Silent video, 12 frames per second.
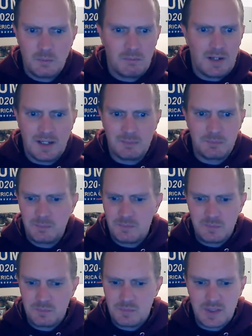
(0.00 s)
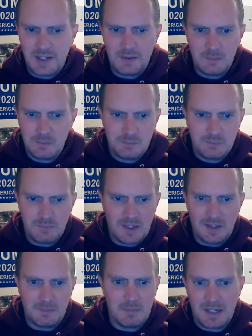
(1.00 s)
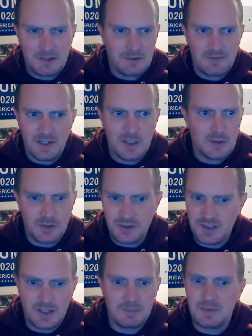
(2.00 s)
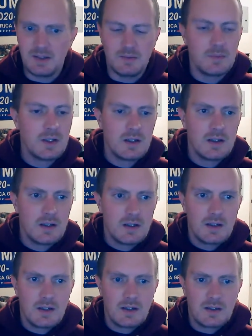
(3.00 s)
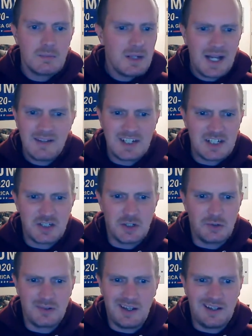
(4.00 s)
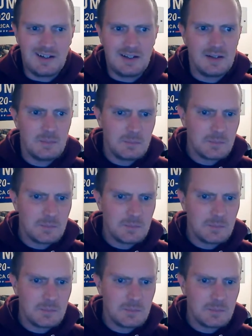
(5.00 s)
my set, my microphone or something. I've been having issues lately,